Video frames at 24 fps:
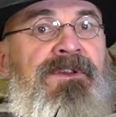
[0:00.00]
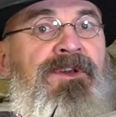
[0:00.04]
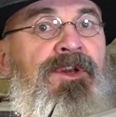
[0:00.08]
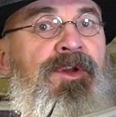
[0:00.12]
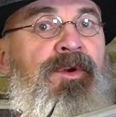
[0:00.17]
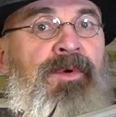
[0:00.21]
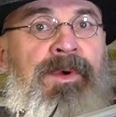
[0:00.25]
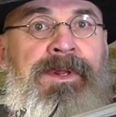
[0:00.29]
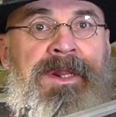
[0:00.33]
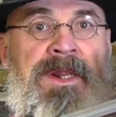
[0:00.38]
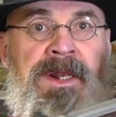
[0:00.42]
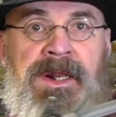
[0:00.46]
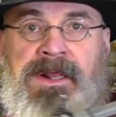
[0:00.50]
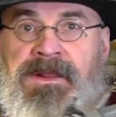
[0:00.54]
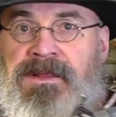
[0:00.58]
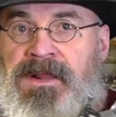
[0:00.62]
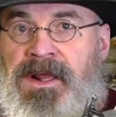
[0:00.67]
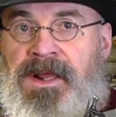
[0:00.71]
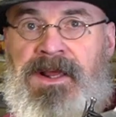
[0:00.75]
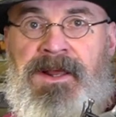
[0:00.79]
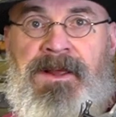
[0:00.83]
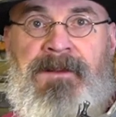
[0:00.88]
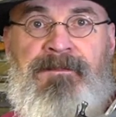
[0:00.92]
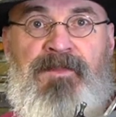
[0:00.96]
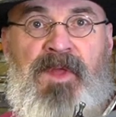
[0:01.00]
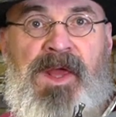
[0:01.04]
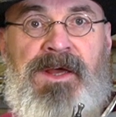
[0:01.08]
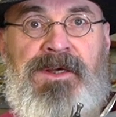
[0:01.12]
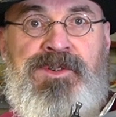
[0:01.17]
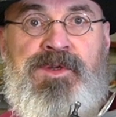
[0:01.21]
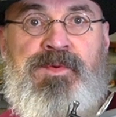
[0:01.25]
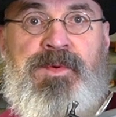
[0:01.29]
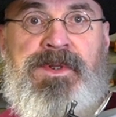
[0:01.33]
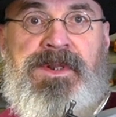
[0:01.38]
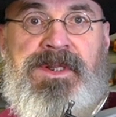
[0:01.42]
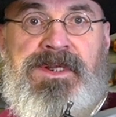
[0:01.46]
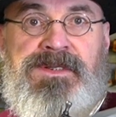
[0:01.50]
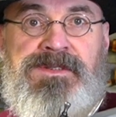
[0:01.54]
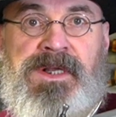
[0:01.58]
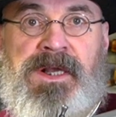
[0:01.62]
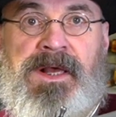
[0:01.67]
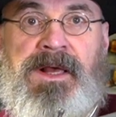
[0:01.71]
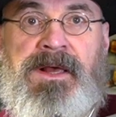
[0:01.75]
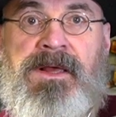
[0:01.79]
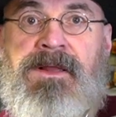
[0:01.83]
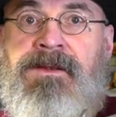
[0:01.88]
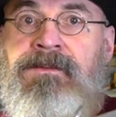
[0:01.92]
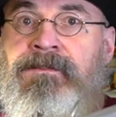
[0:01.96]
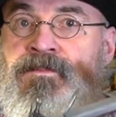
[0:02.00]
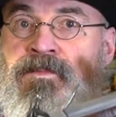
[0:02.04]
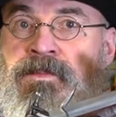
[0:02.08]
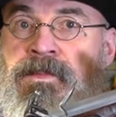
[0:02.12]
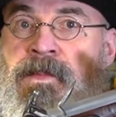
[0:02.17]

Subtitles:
doing anything else with this gun,